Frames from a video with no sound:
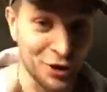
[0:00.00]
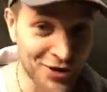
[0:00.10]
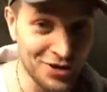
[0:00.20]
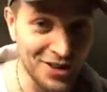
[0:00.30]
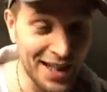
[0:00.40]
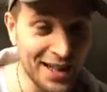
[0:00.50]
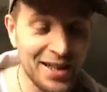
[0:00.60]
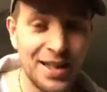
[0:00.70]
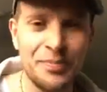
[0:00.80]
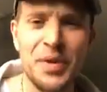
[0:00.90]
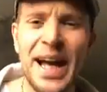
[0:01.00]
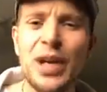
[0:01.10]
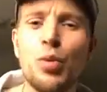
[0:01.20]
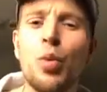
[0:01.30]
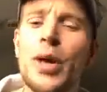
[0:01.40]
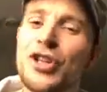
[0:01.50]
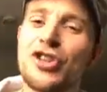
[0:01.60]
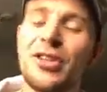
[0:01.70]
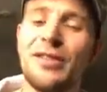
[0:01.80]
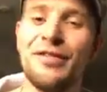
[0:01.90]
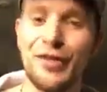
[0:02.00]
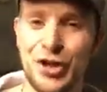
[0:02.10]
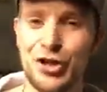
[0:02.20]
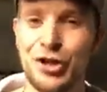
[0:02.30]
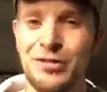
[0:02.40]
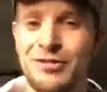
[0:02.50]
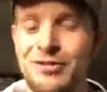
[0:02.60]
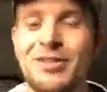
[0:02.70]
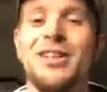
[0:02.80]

could say, a witched version.